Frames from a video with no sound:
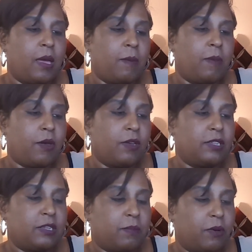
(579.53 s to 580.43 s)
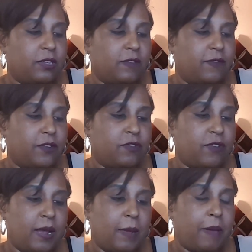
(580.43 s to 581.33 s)
because this person feels
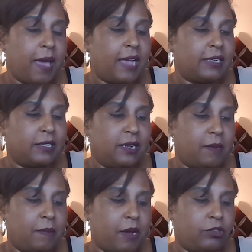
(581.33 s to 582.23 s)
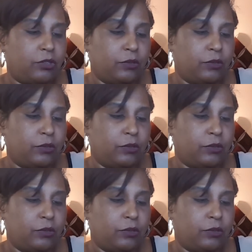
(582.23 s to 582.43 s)
very passionate about you